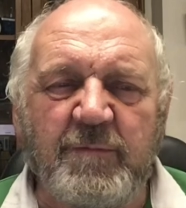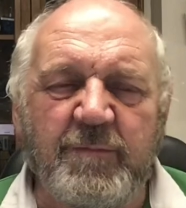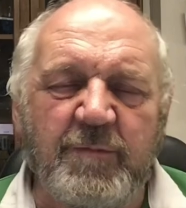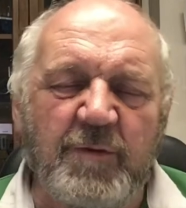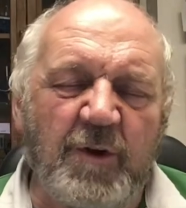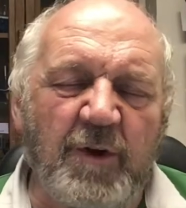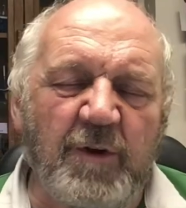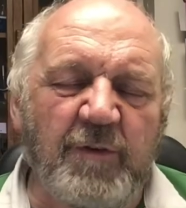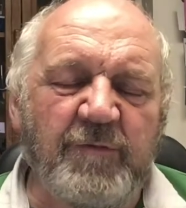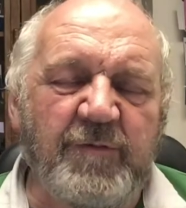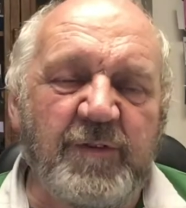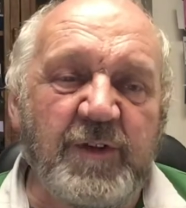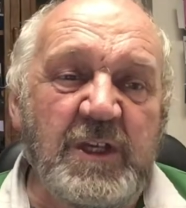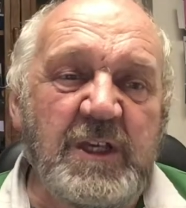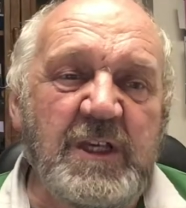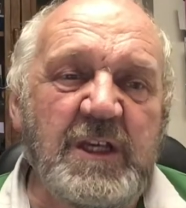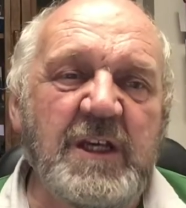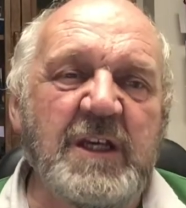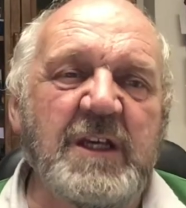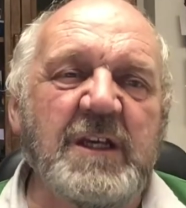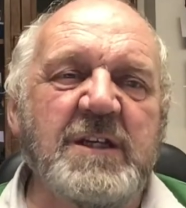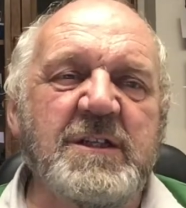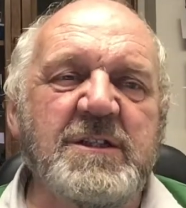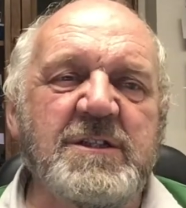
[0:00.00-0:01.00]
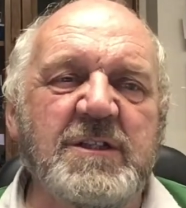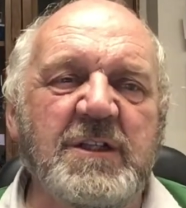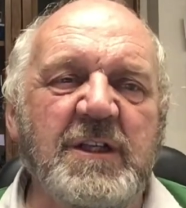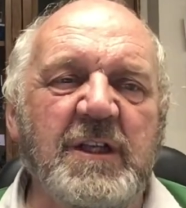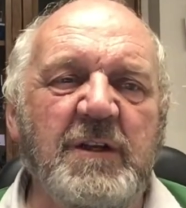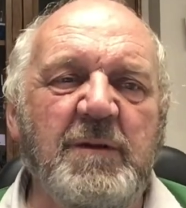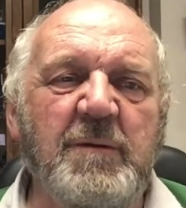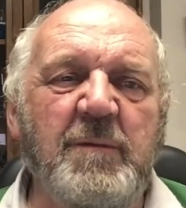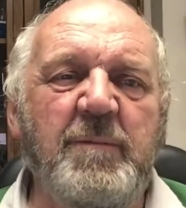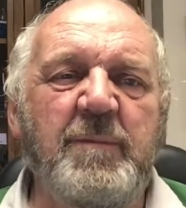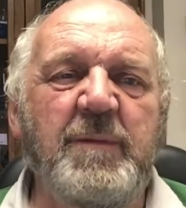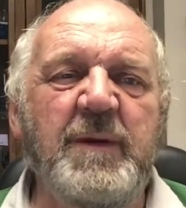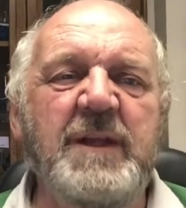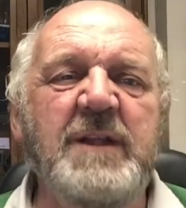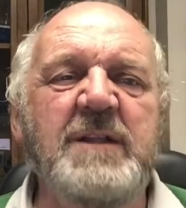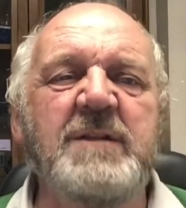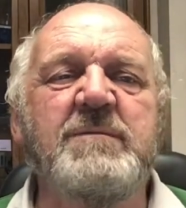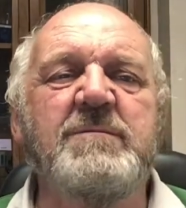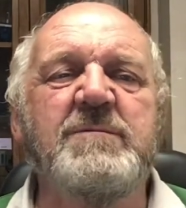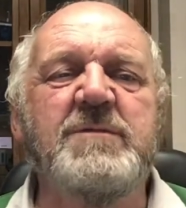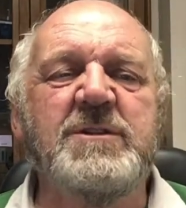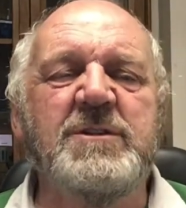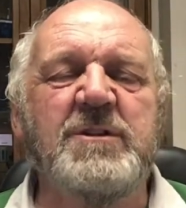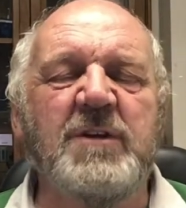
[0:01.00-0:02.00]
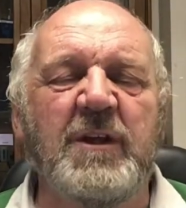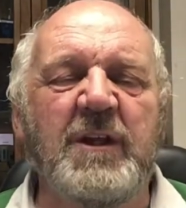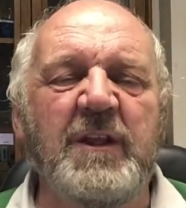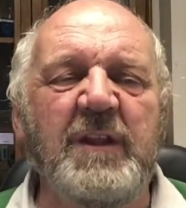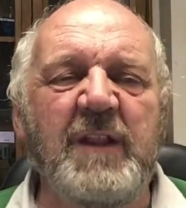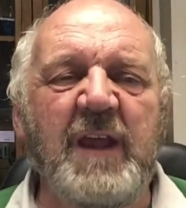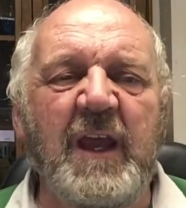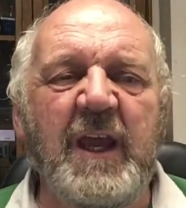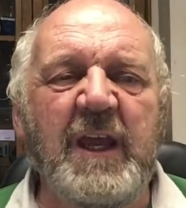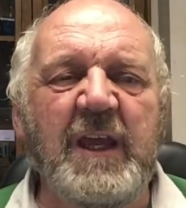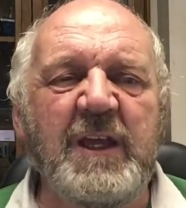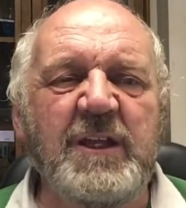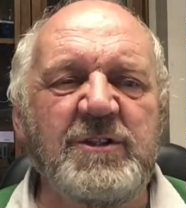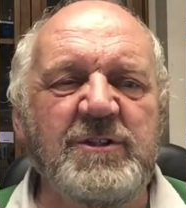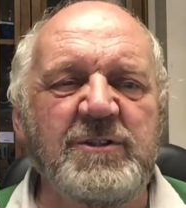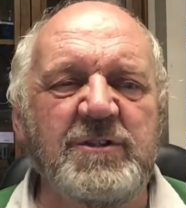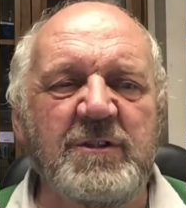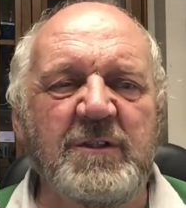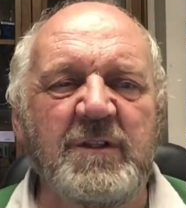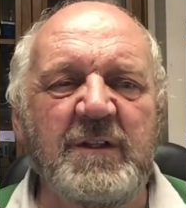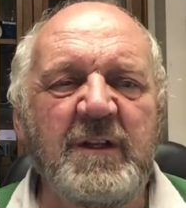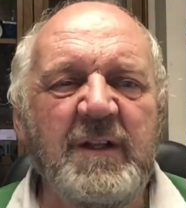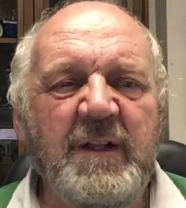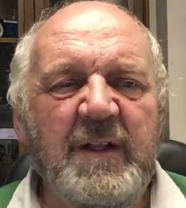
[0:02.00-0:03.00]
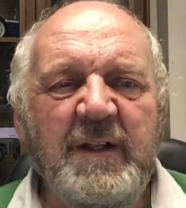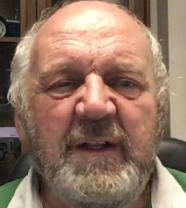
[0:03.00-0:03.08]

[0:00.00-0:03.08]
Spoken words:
run for years, and it had been stuck in the hedge, and